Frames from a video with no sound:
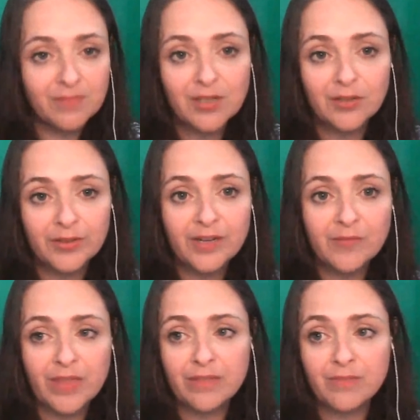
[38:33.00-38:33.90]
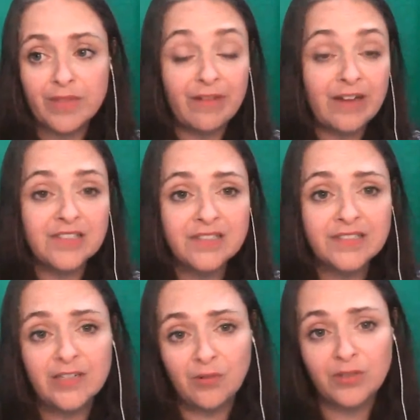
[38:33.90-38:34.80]
colluding with
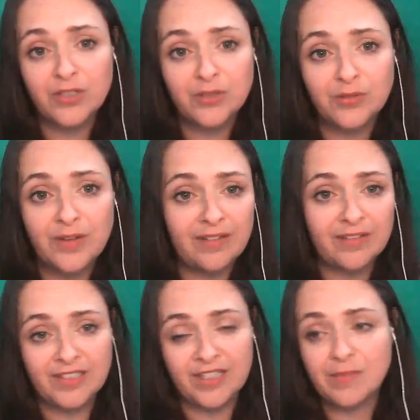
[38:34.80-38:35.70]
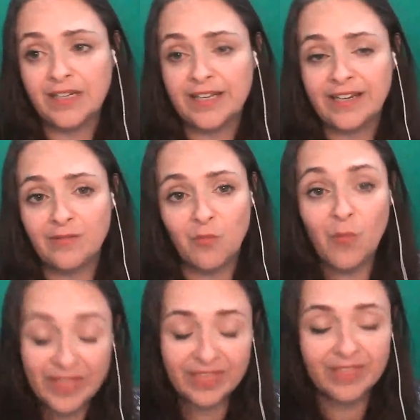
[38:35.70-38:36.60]
Russians in order to illegitimately
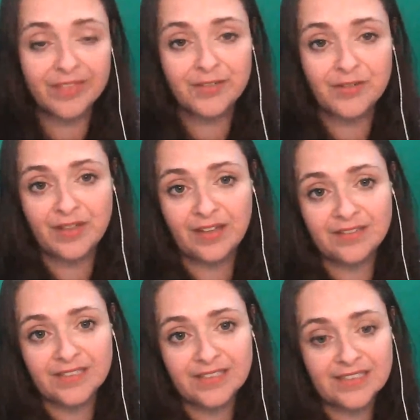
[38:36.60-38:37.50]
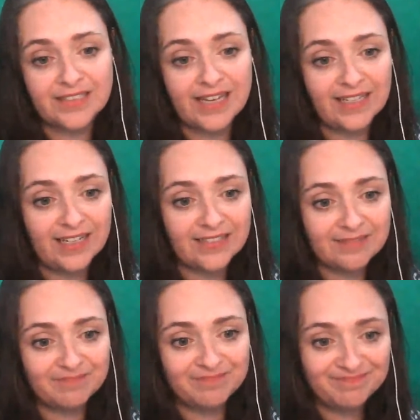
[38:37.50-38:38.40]
win the 2016
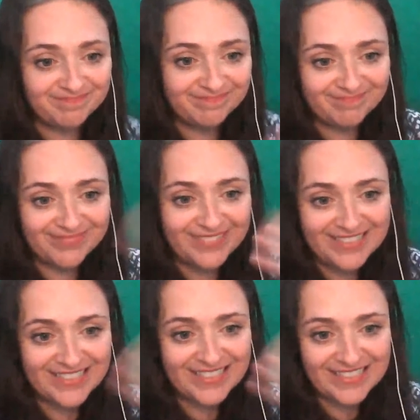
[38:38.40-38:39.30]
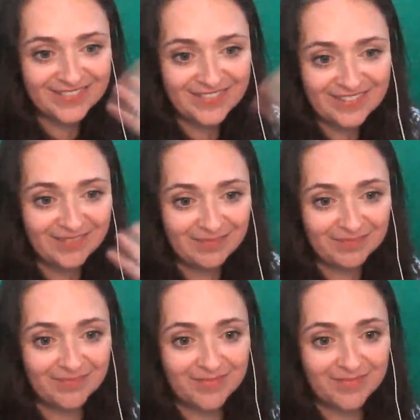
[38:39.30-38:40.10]
election. Cheers, Phil.